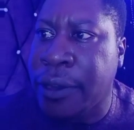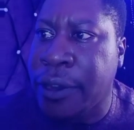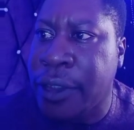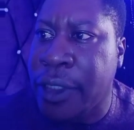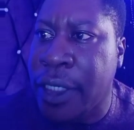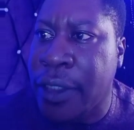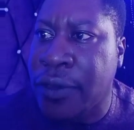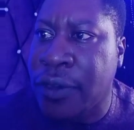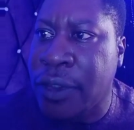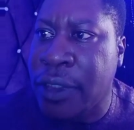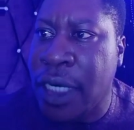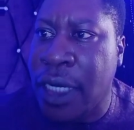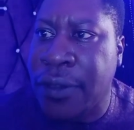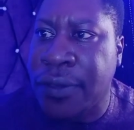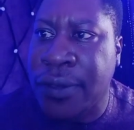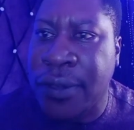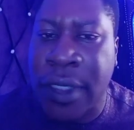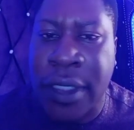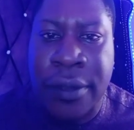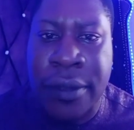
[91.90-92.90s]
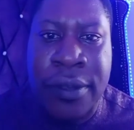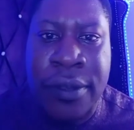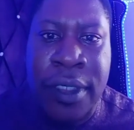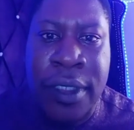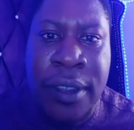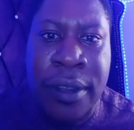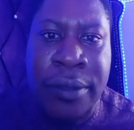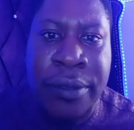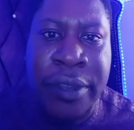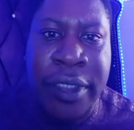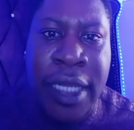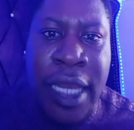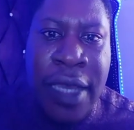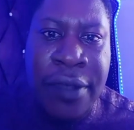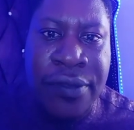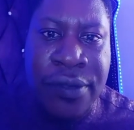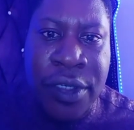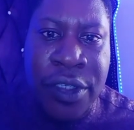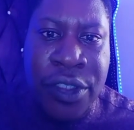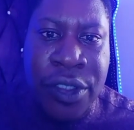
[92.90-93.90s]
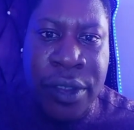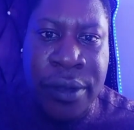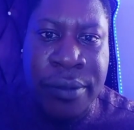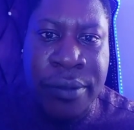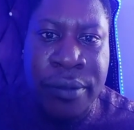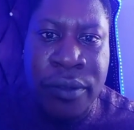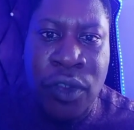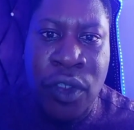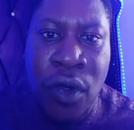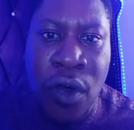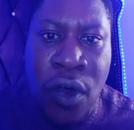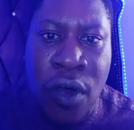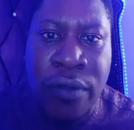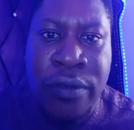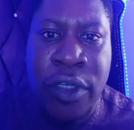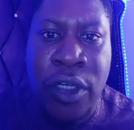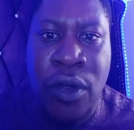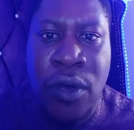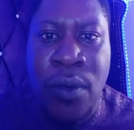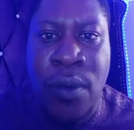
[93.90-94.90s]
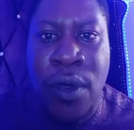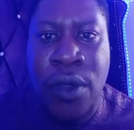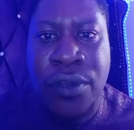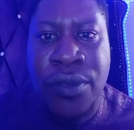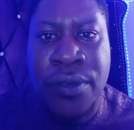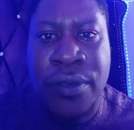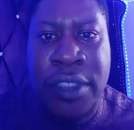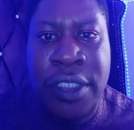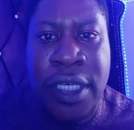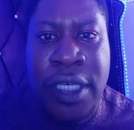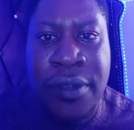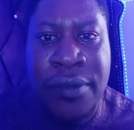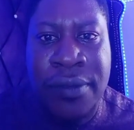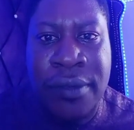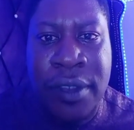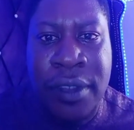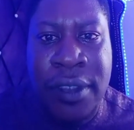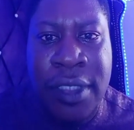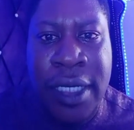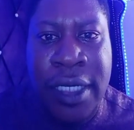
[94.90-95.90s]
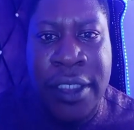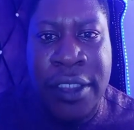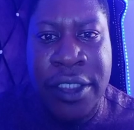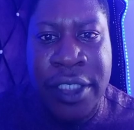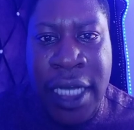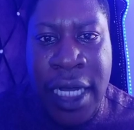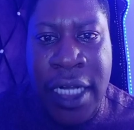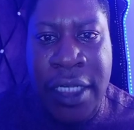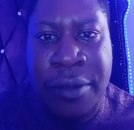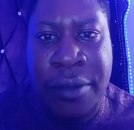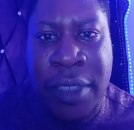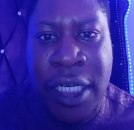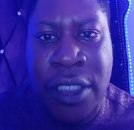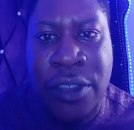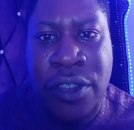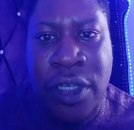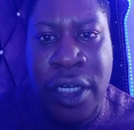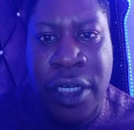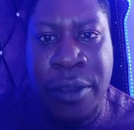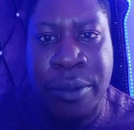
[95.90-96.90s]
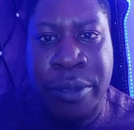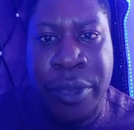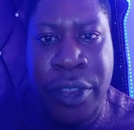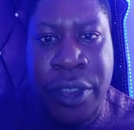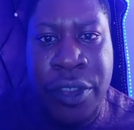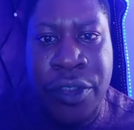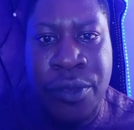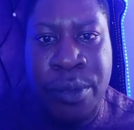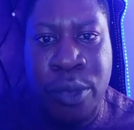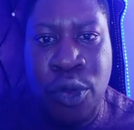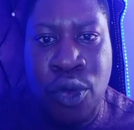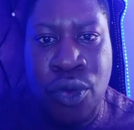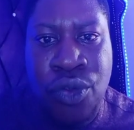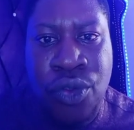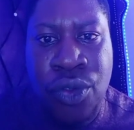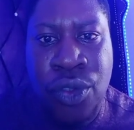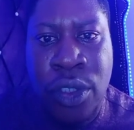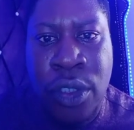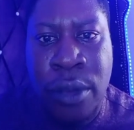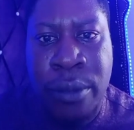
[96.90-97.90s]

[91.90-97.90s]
there's transient relaxation of the lower esophageal sphincter, a child may actually be predisposed